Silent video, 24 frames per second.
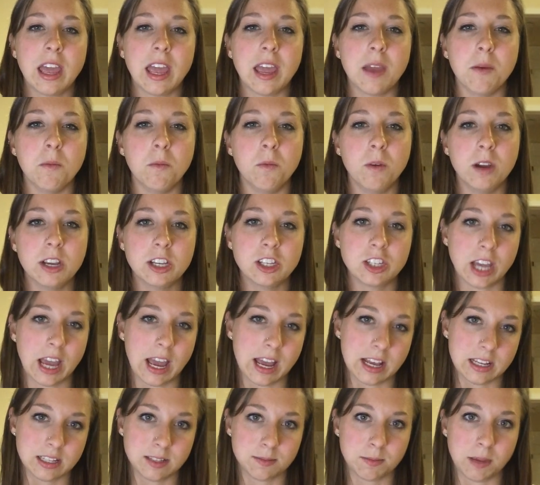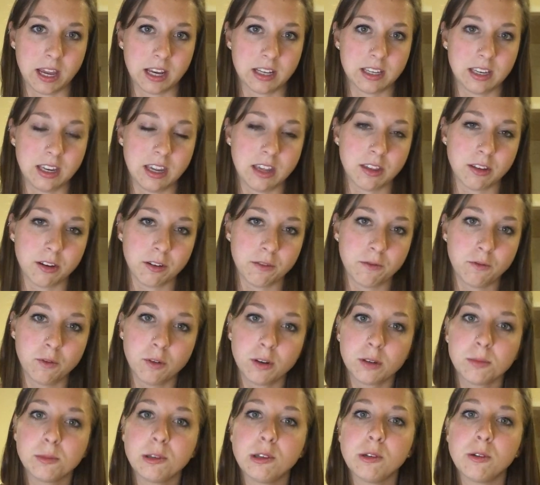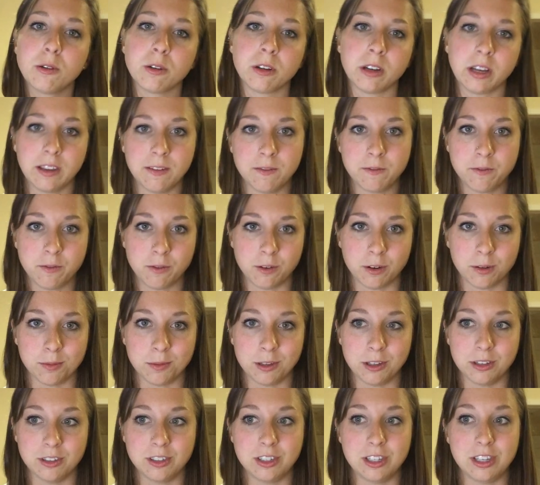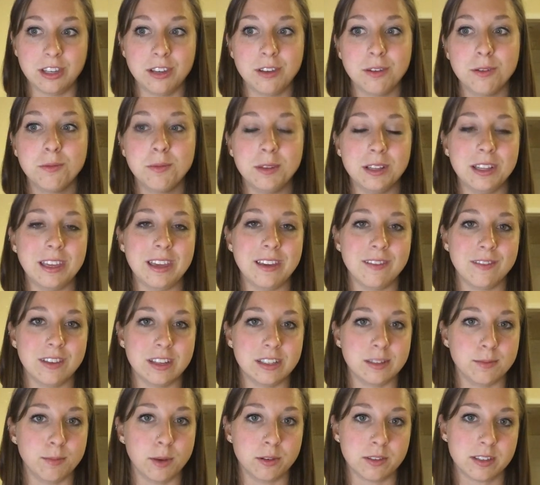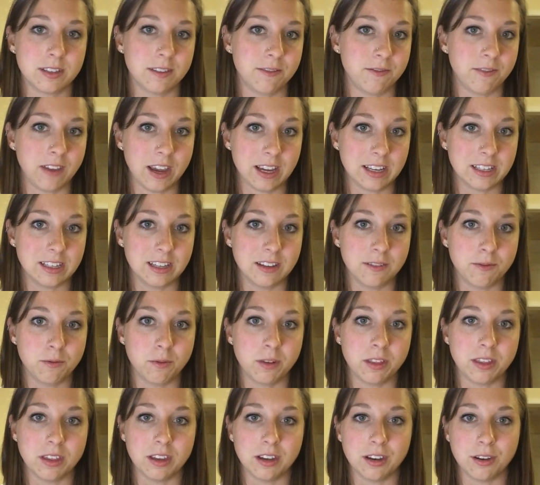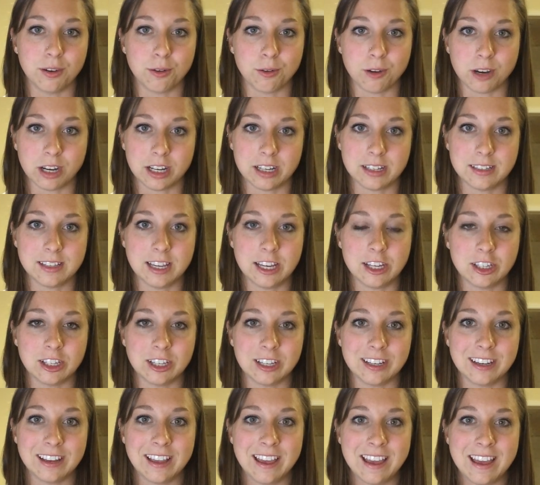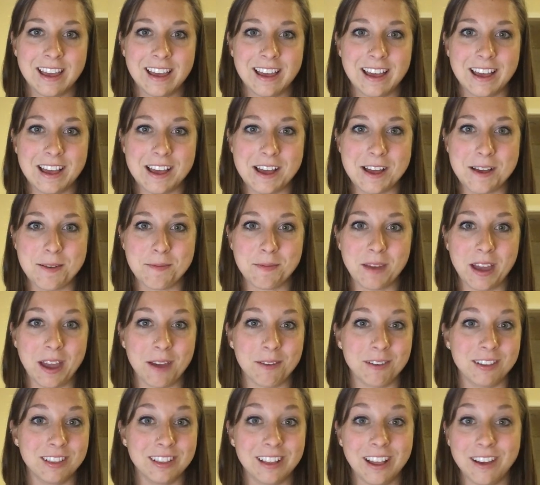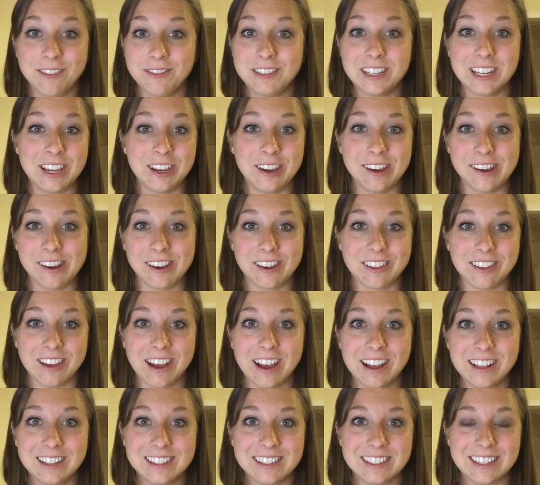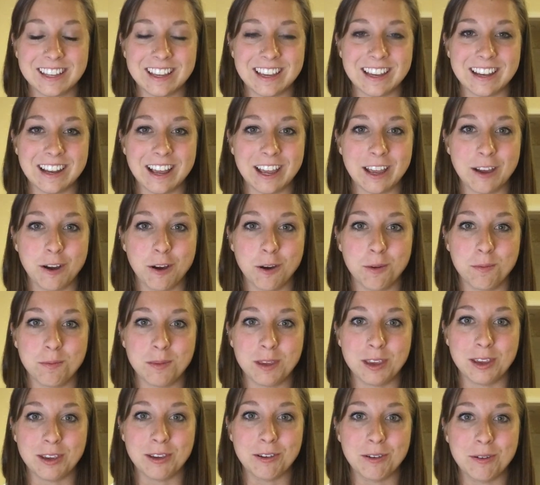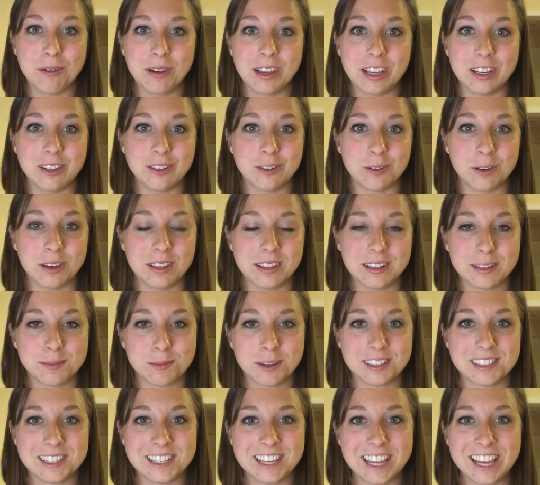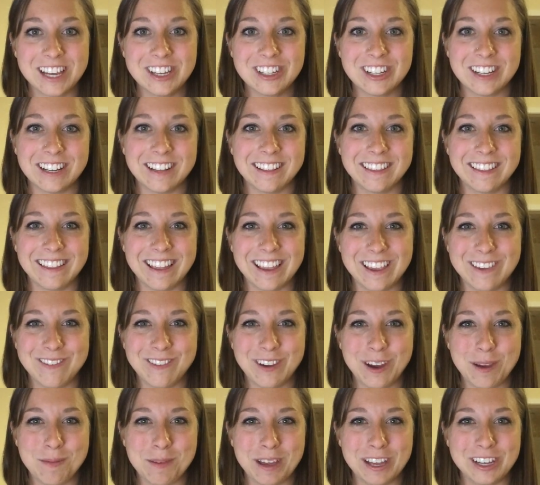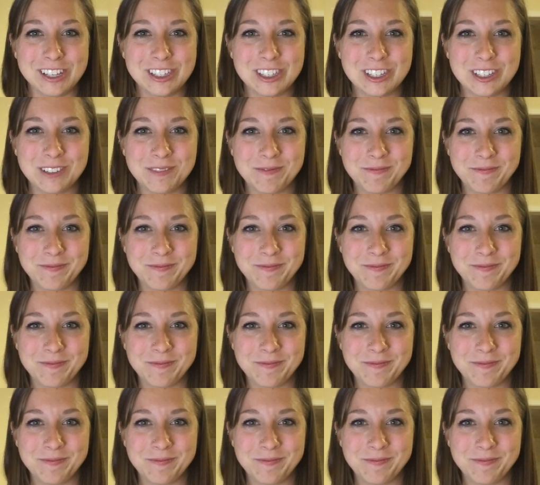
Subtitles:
In which aspect, either formal or informal, do you believe is most effective within an organization? I would love to hear your thoughts, and I hope you enjoyed this presentation. Thank you very much.